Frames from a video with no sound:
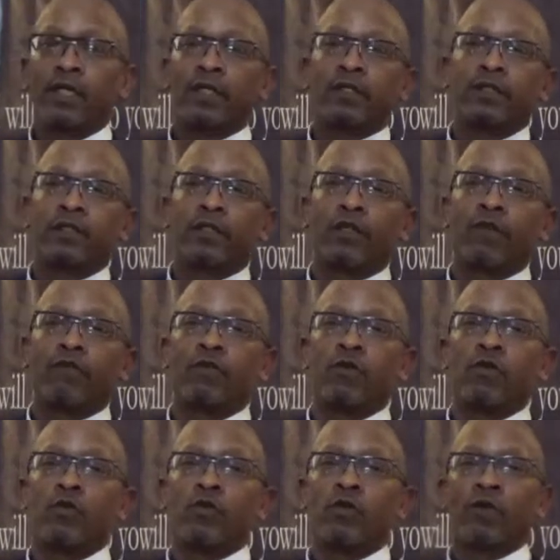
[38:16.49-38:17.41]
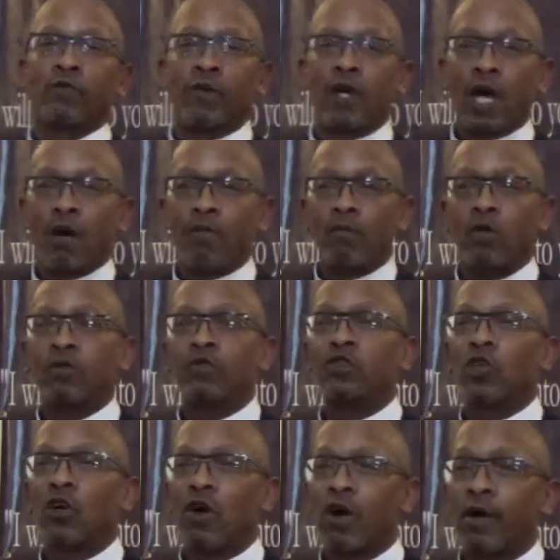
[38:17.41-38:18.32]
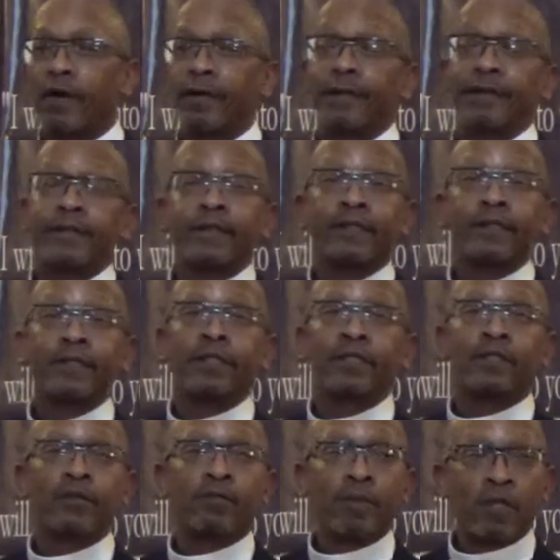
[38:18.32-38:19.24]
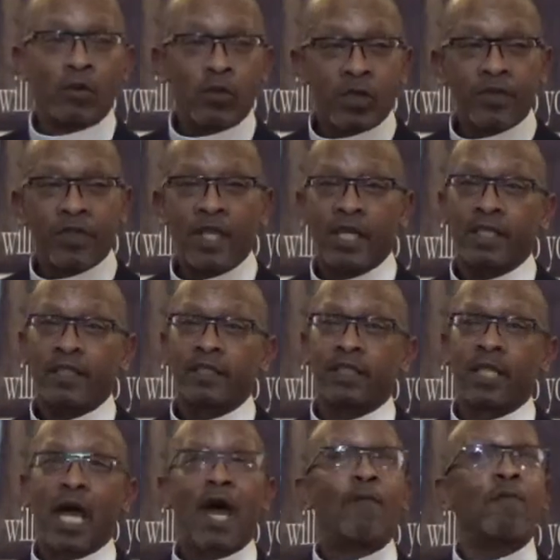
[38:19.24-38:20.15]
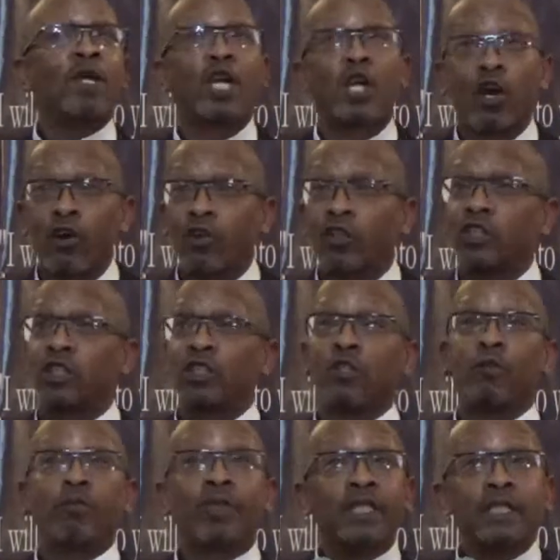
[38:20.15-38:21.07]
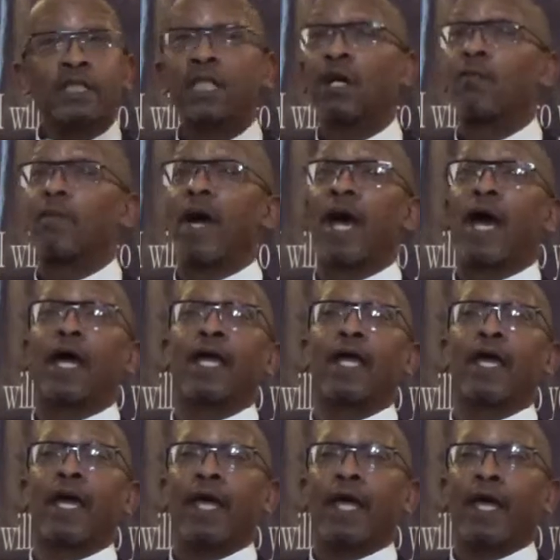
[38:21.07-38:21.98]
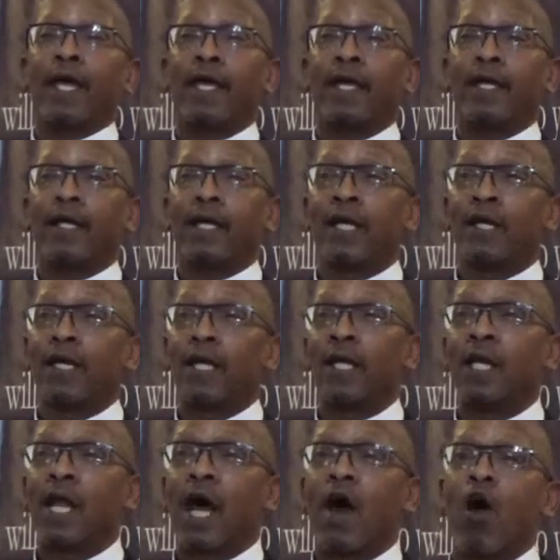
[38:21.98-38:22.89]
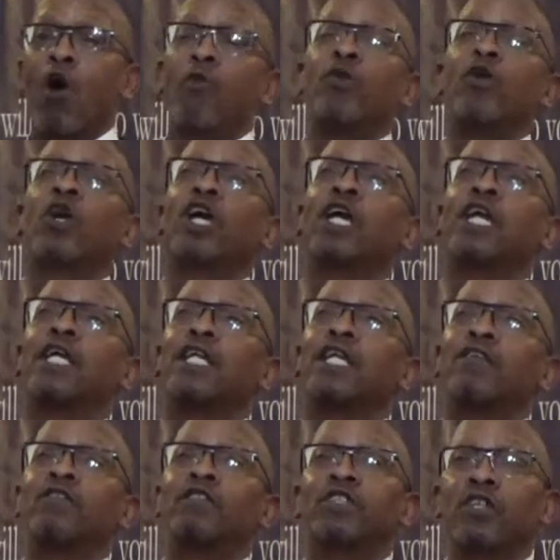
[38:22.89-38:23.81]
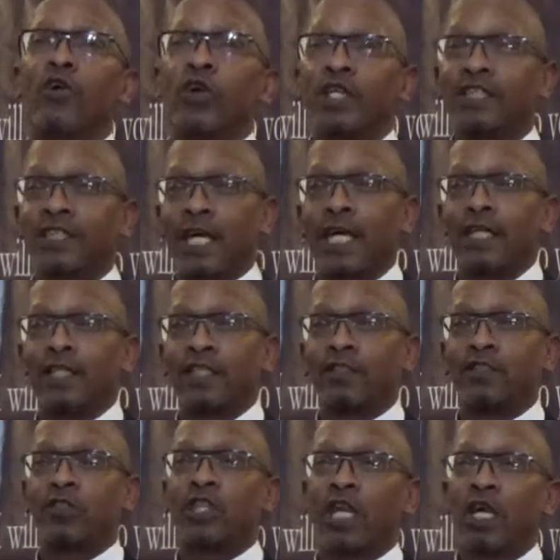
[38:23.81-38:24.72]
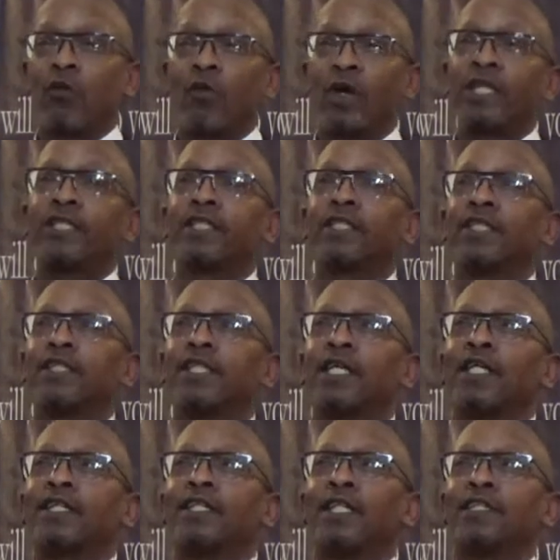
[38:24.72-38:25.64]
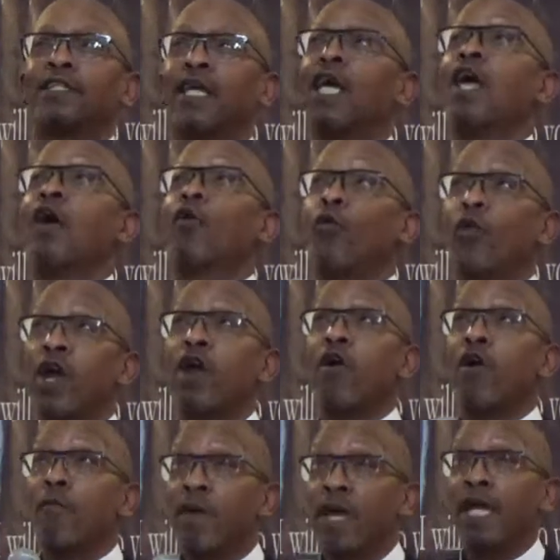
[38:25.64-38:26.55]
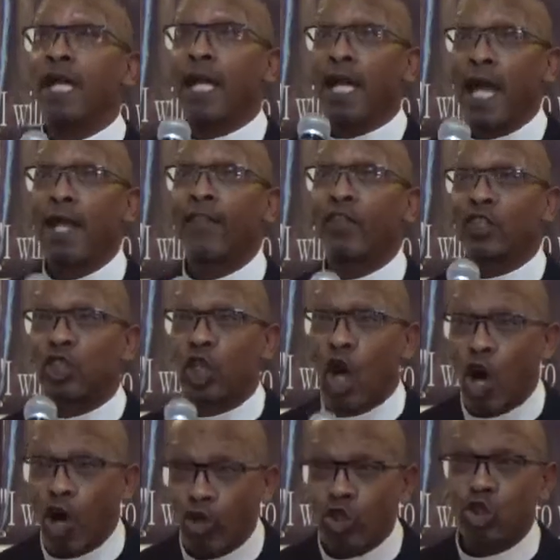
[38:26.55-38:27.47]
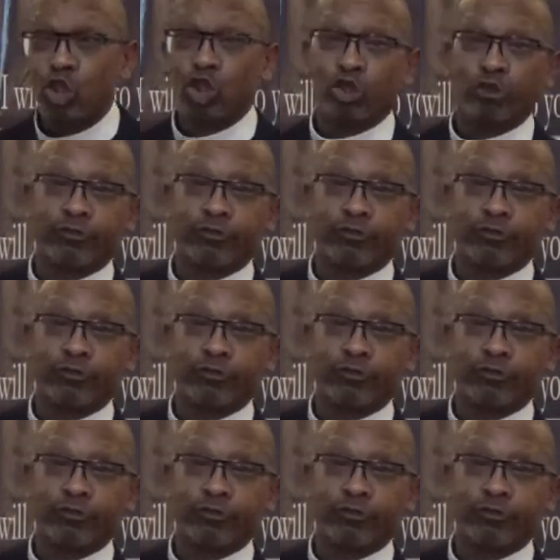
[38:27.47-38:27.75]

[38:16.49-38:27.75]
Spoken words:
So if God moved your heart to be with us, I'm encouraging you, please come back. And I hope you can get even so excited that you can't wait till the day that they say, we're meeting at the church.